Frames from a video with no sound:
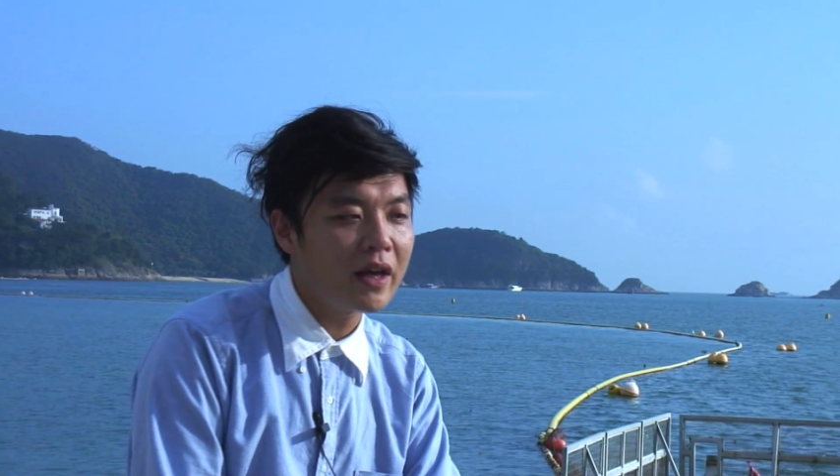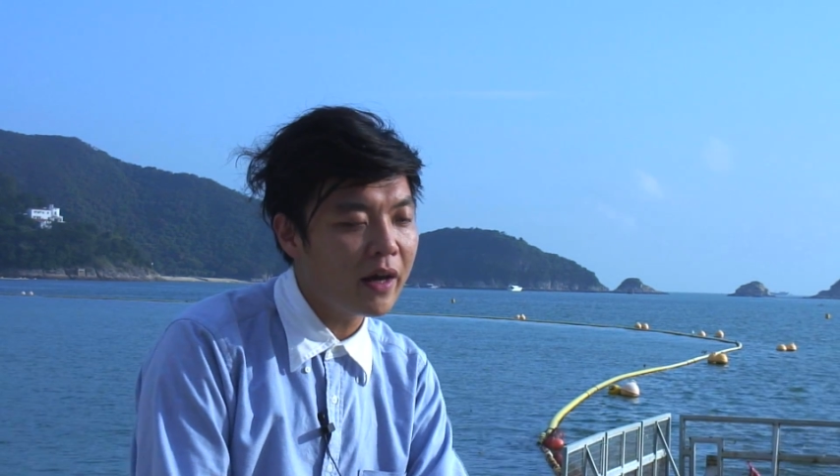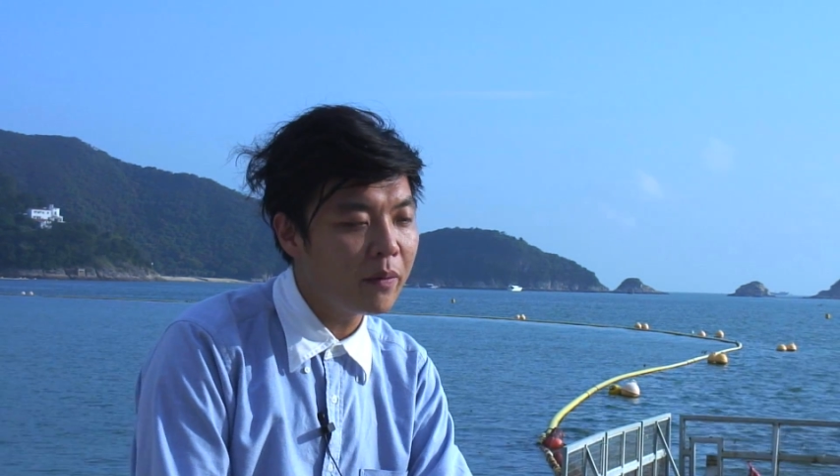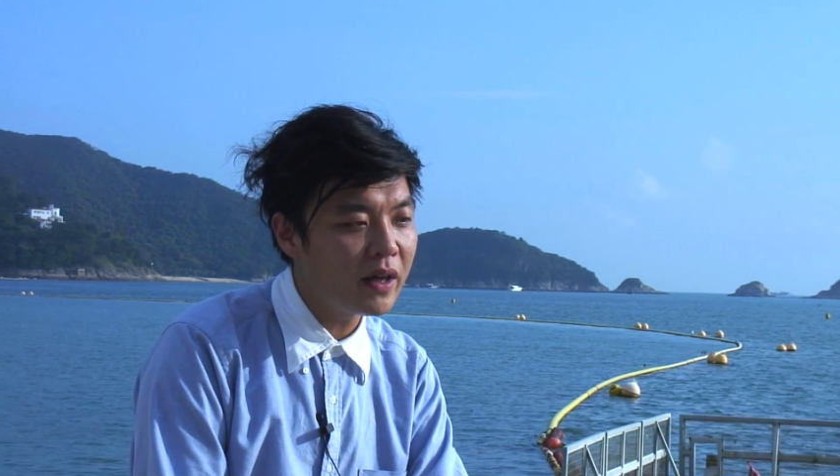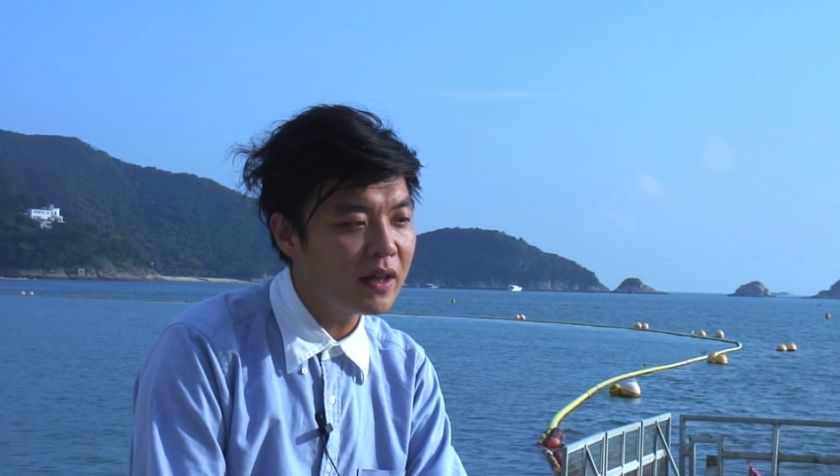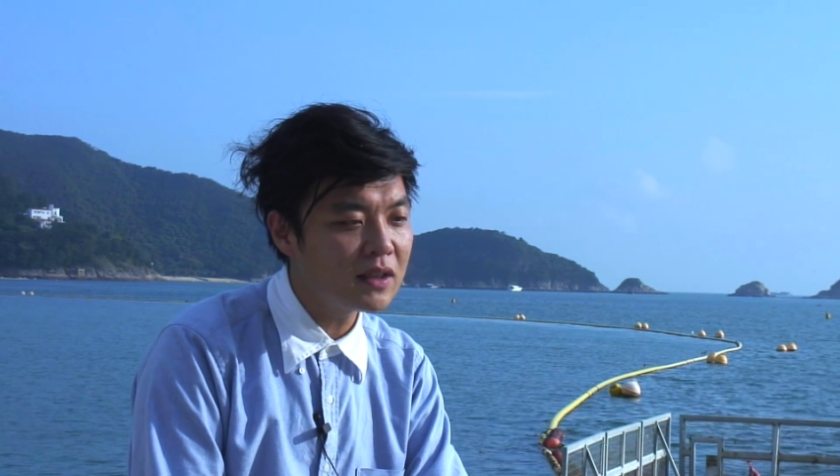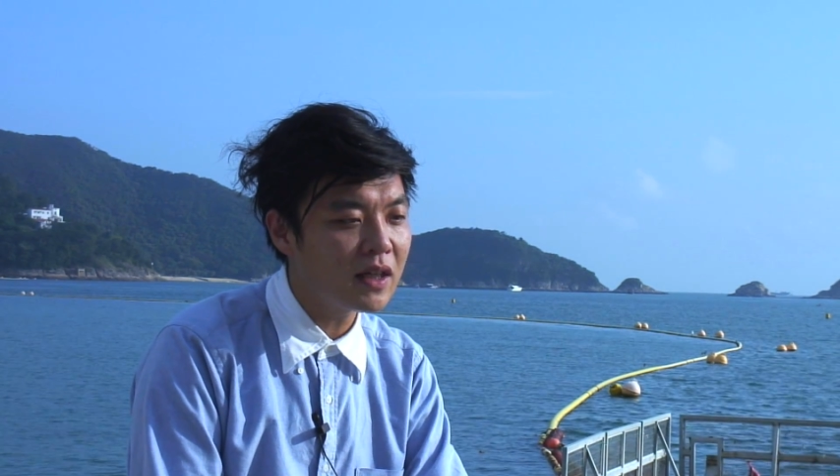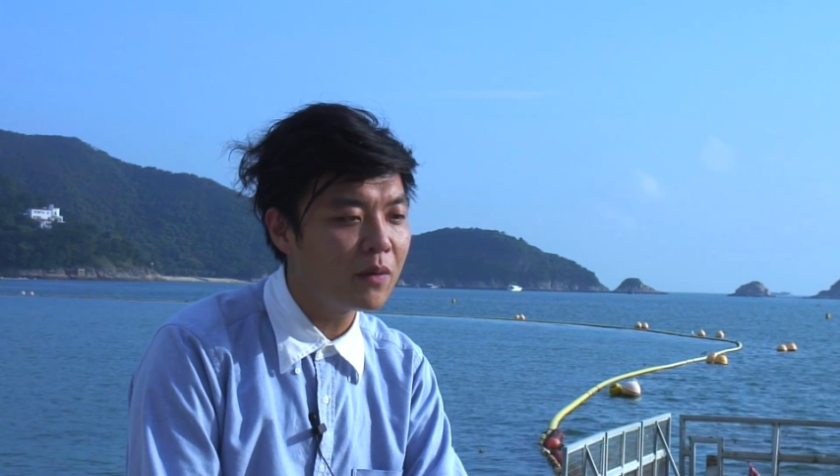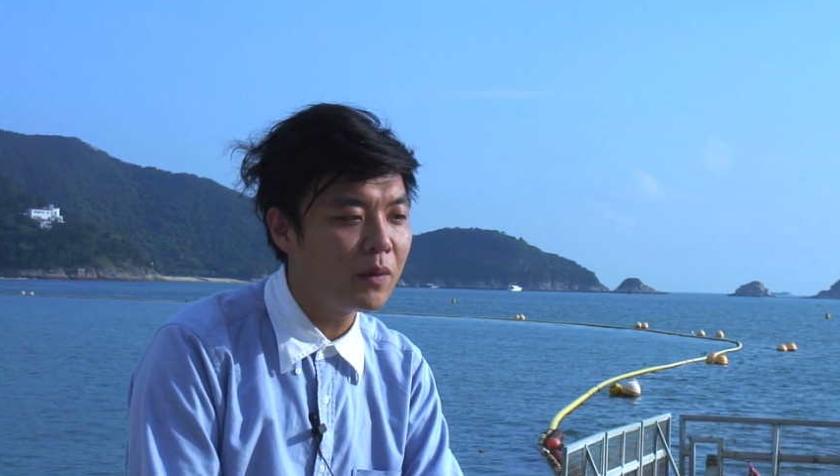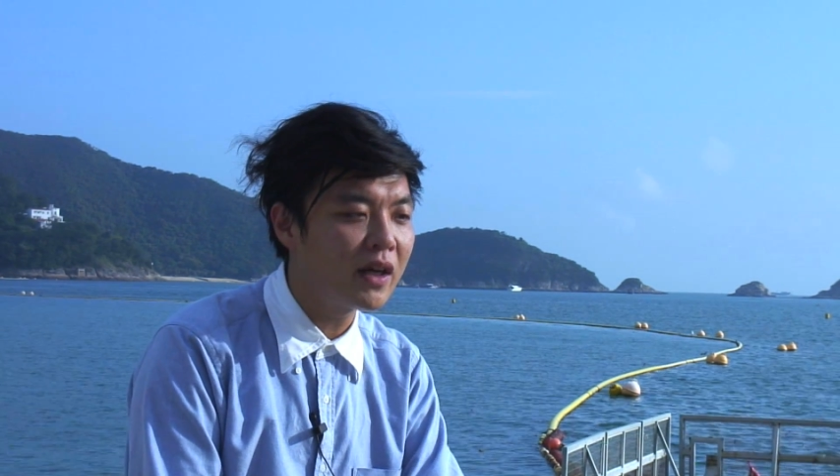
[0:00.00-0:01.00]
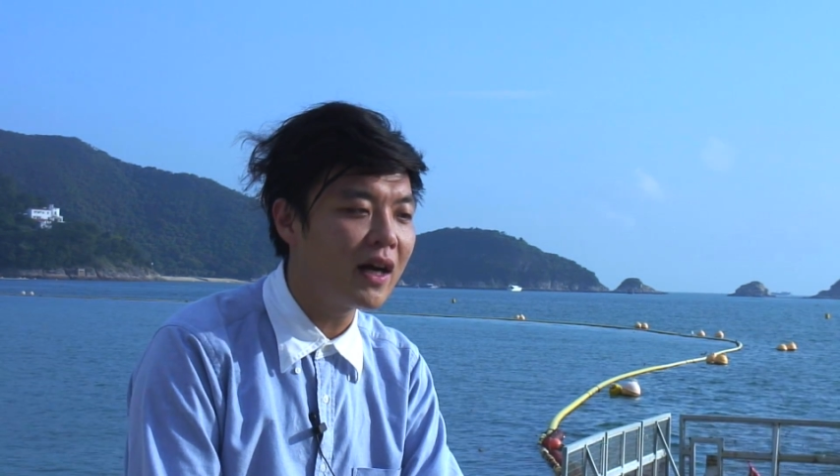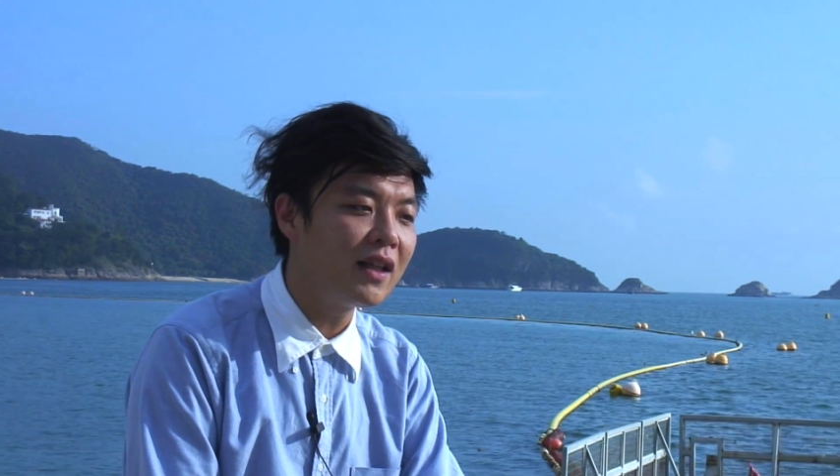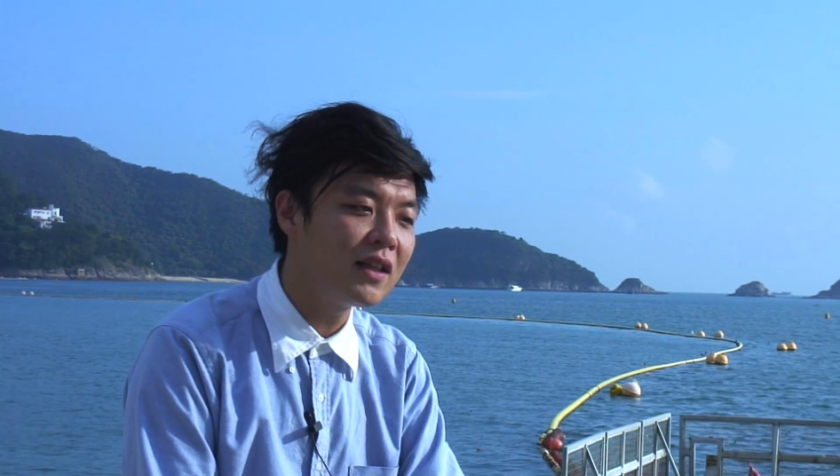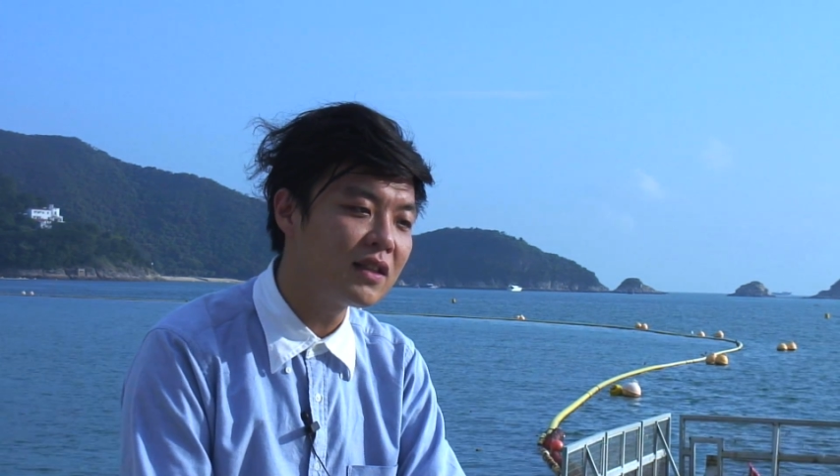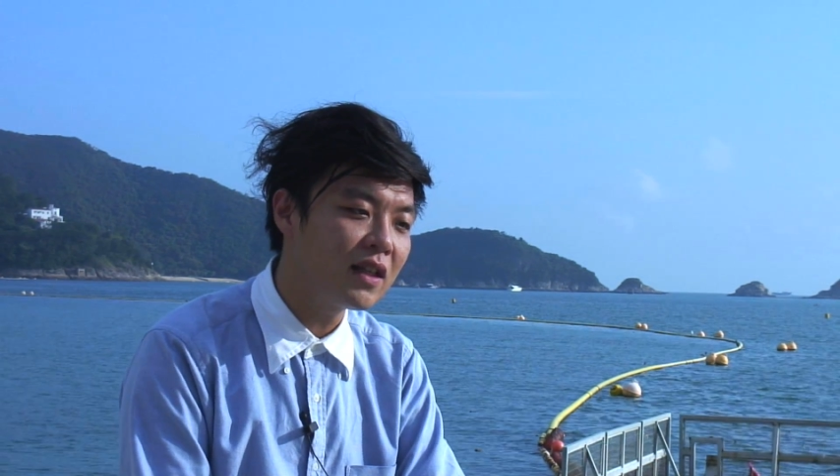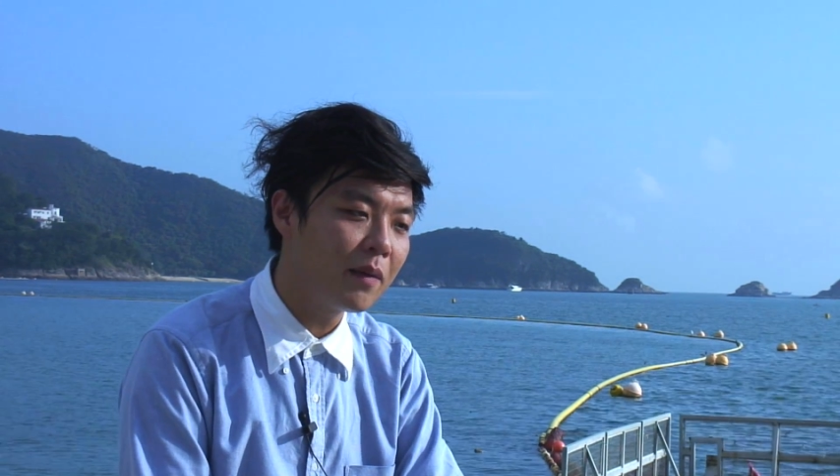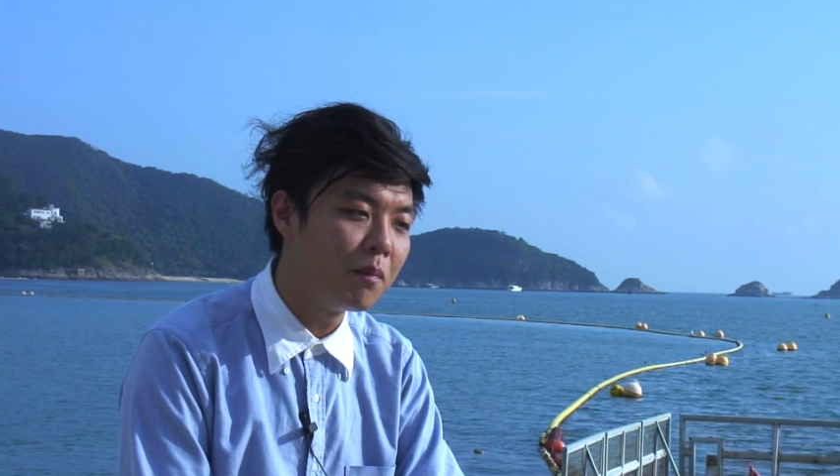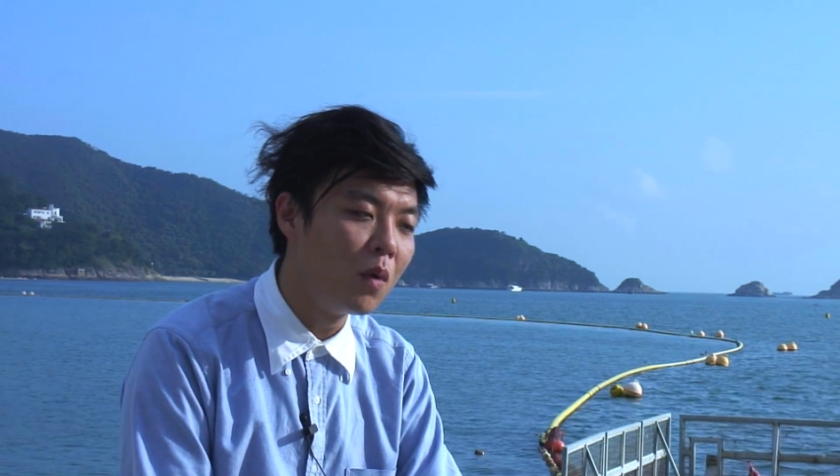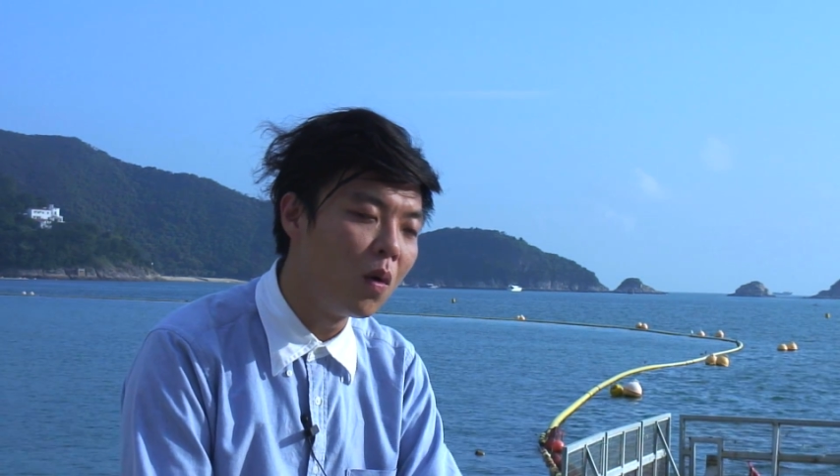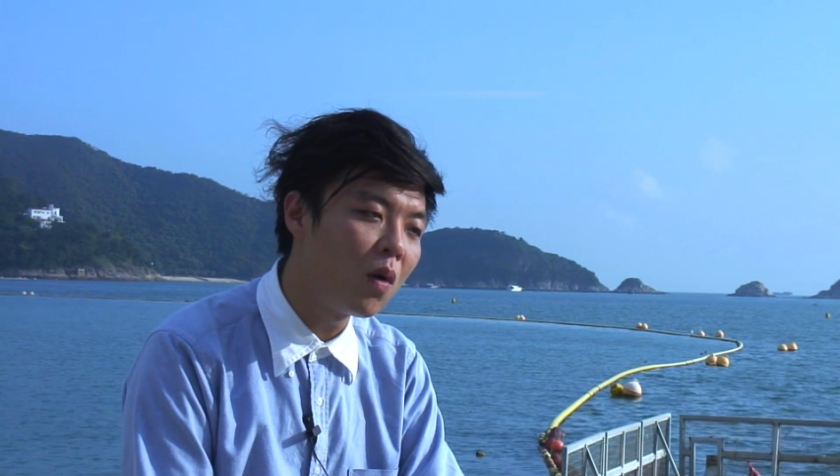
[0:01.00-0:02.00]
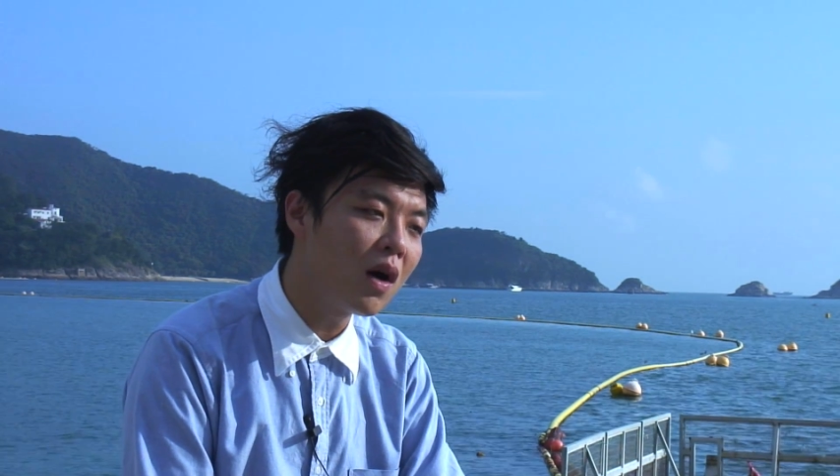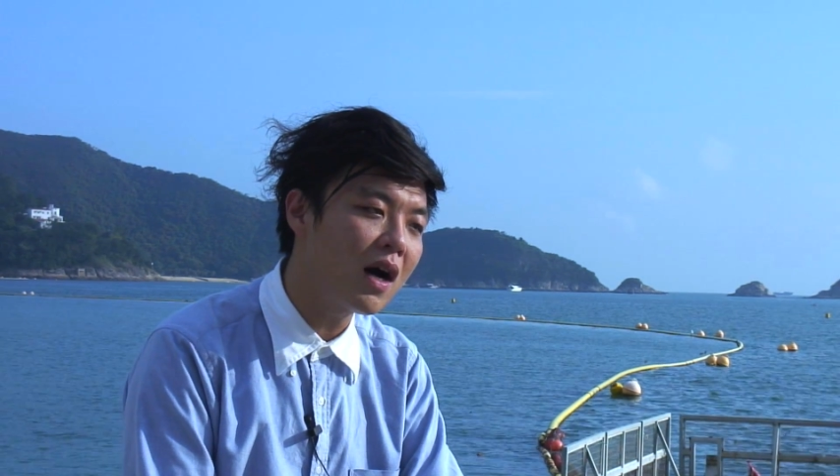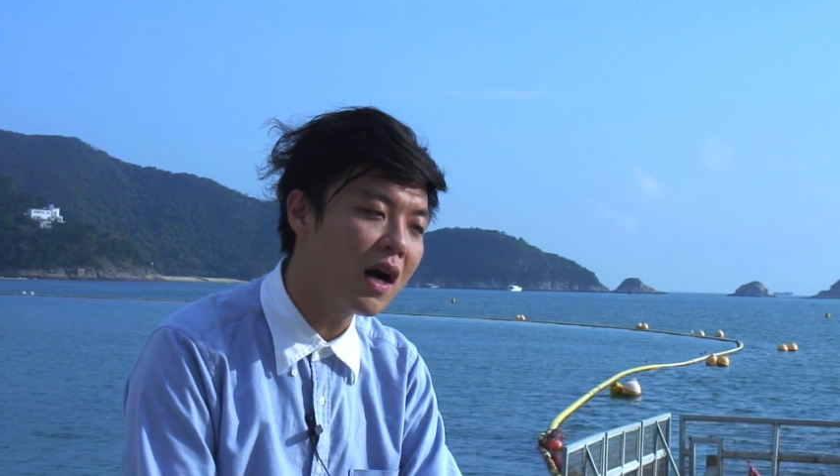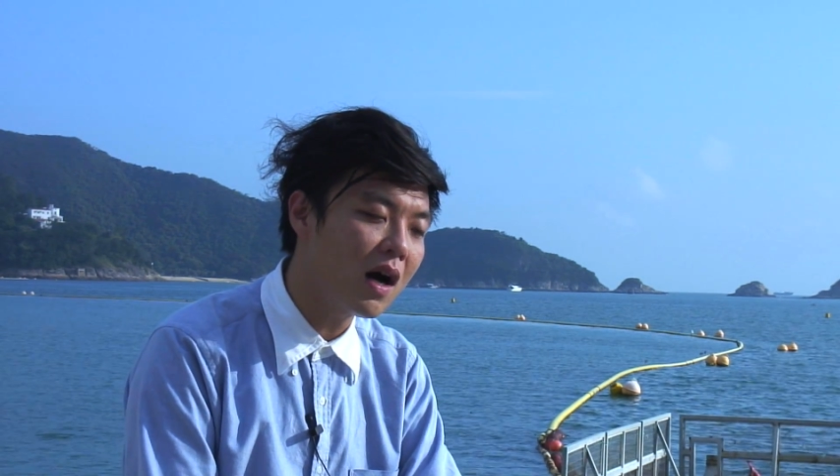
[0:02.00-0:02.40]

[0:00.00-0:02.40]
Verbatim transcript: areas and we can understand more